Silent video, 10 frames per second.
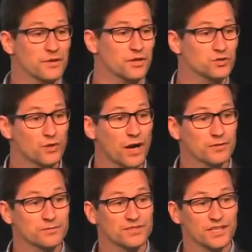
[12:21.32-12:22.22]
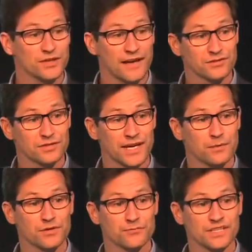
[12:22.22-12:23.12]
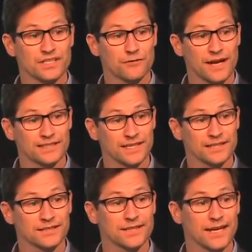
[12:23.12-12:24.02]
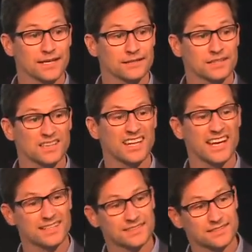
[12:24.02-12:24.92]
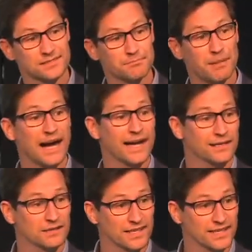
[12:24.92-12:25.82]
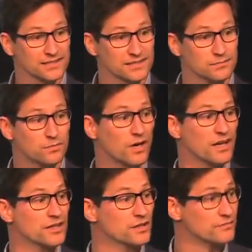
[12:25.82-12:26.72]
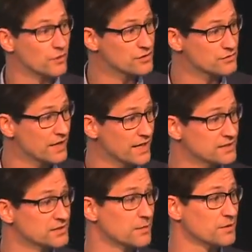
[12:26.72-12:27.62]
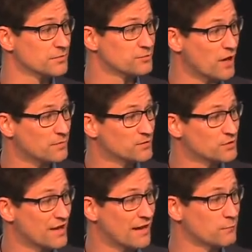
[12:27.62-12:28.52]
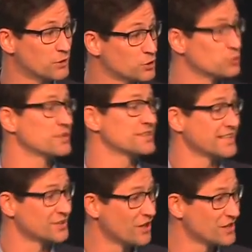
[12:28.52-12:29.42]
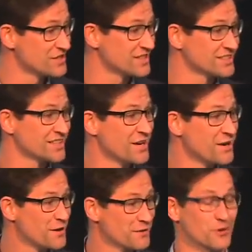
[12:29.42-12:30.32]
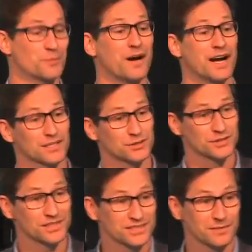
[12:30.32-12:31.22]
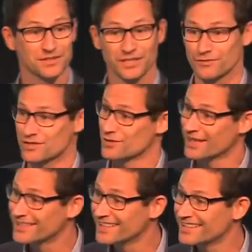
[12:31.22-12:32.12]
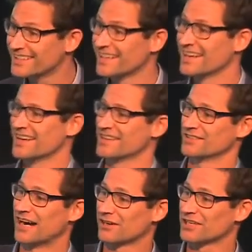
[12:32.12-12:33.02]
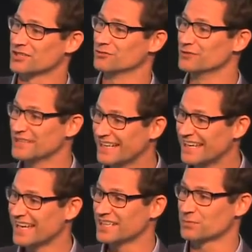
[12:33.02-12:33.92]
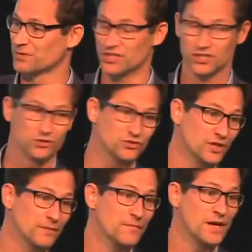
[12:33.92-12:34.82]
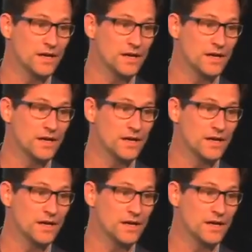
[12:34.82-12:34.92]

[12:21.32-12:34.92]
of those problems that you have today with redirecting, getting clicks, buying clicks, what are the conversion rates, some of the problems you have with cookie technologies, third-party cookies are being restricted, so how can you re-engage with the user?